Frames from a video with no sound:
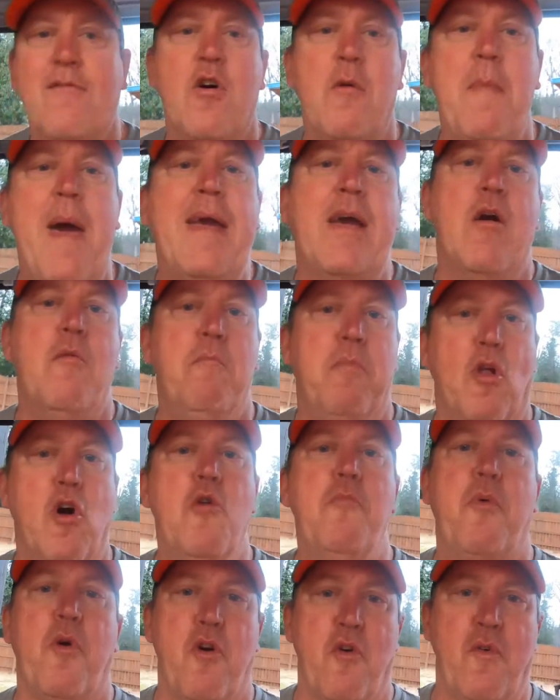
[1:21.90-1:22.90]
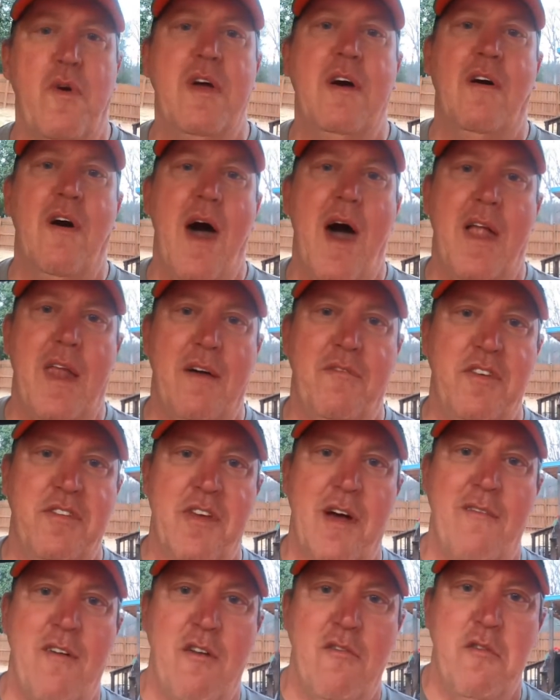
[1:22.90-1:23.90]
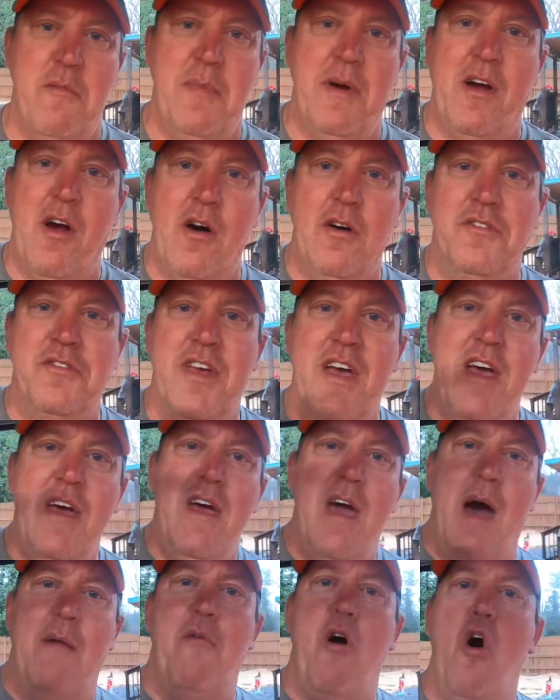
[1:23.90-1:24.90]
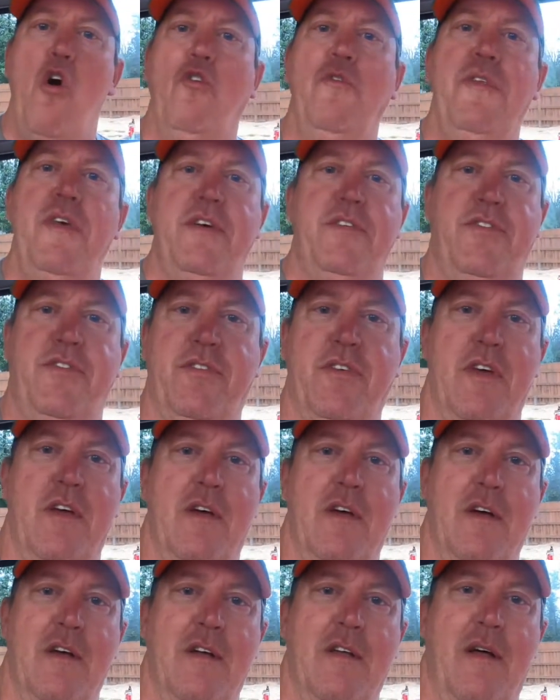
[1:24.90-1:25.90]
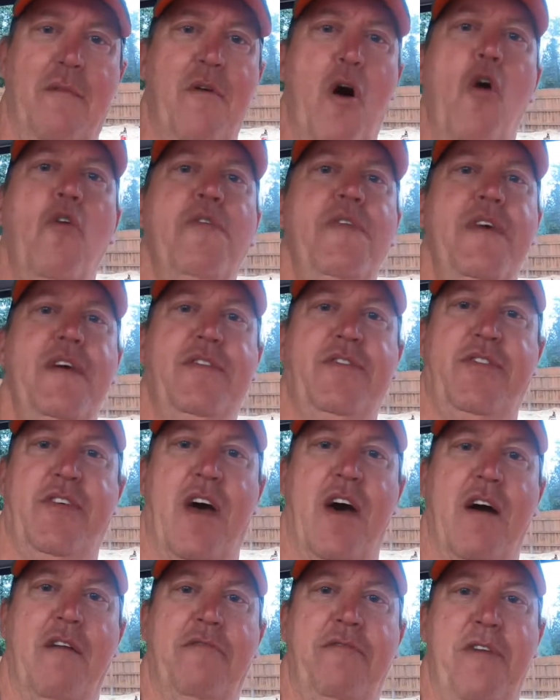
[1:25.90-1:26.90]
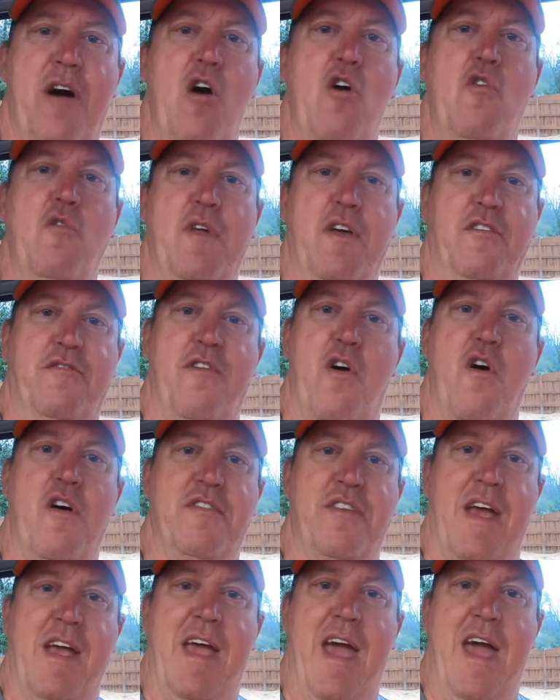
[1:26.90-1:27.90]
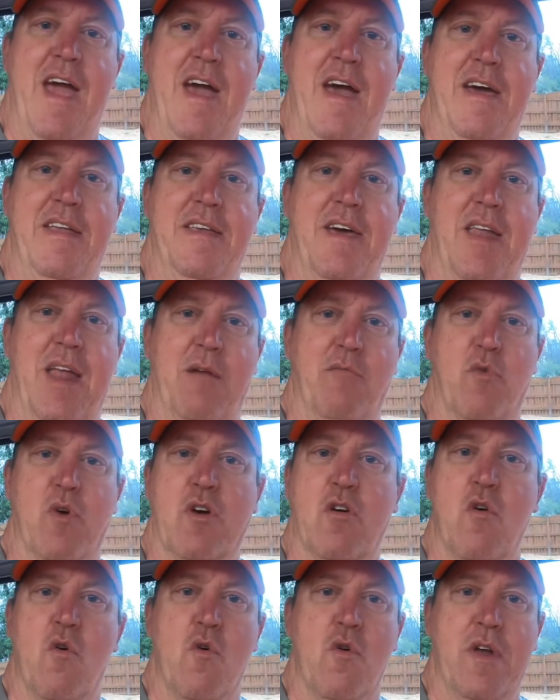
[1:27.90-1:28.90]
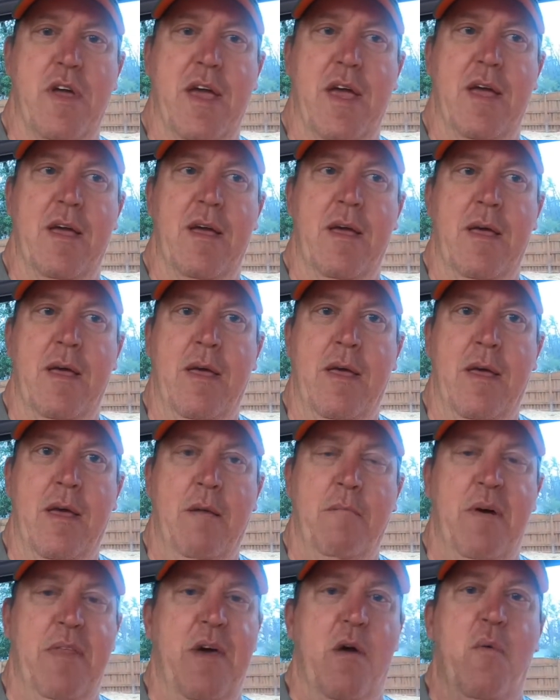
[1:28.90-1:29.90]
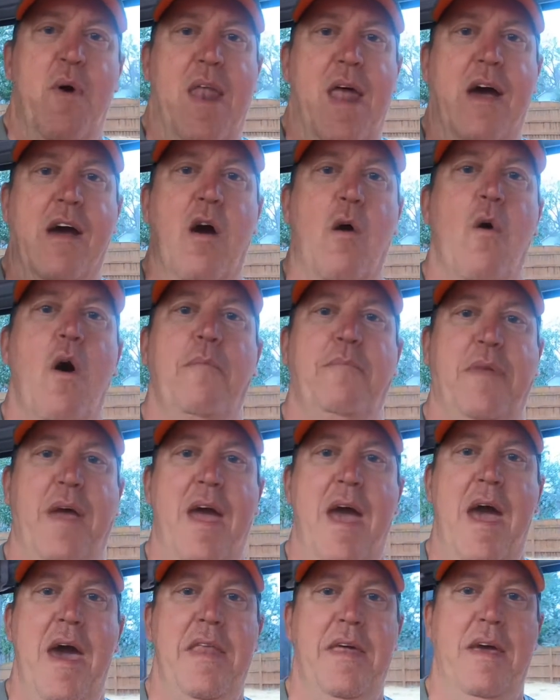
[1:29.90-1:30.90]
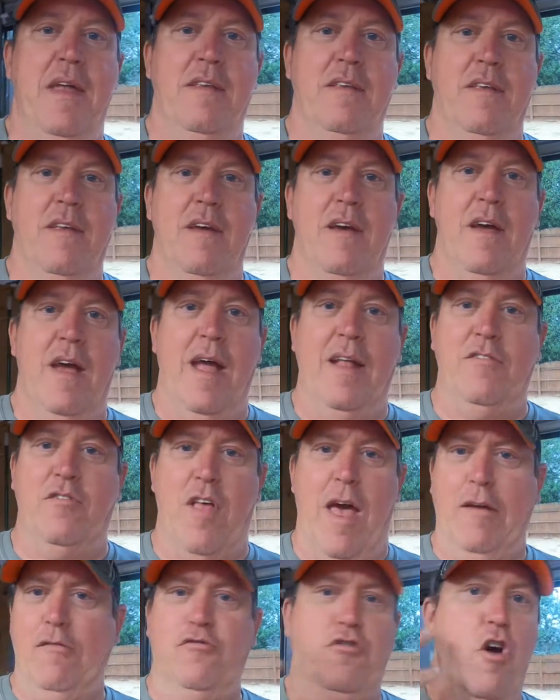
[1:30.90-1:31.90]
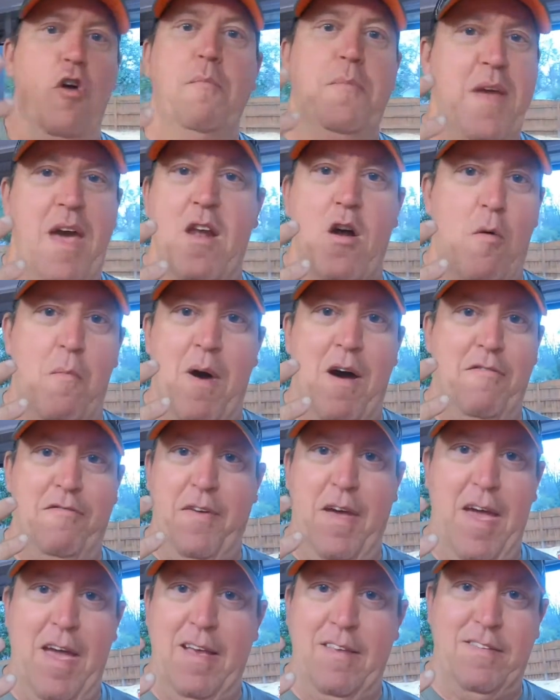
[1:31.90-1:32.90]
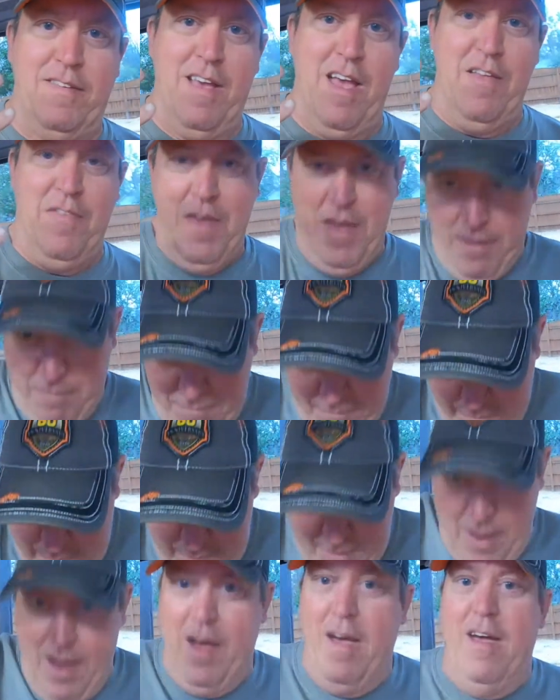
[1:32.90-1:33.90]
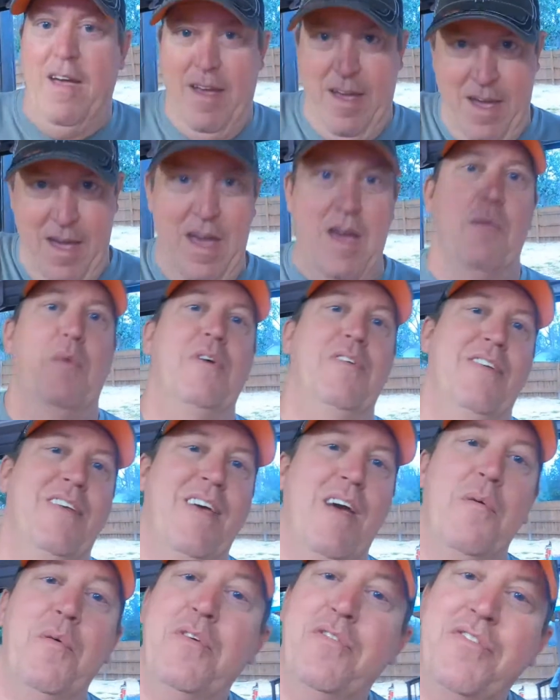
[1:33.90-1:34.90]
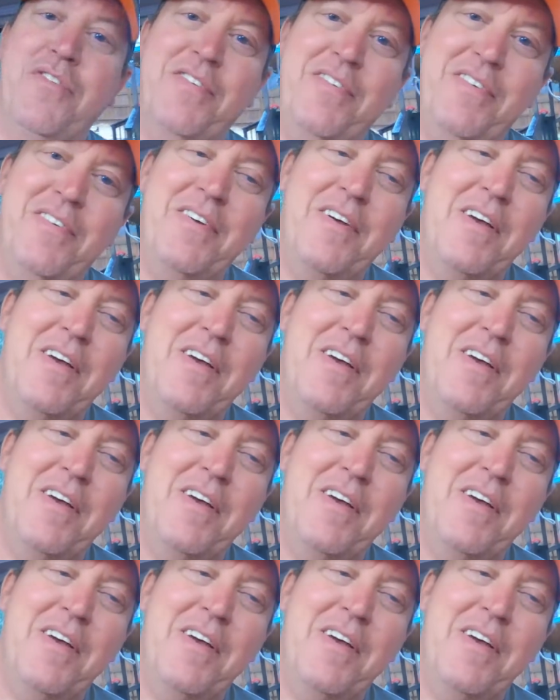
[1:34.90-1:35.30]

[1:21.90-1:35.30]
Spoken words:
I'm gonna make a blooper reel out of some of it because I'm holding this phone as far as I can and I'm recording, but then when I go up to edit, it's like zoomed in on my face, and then it's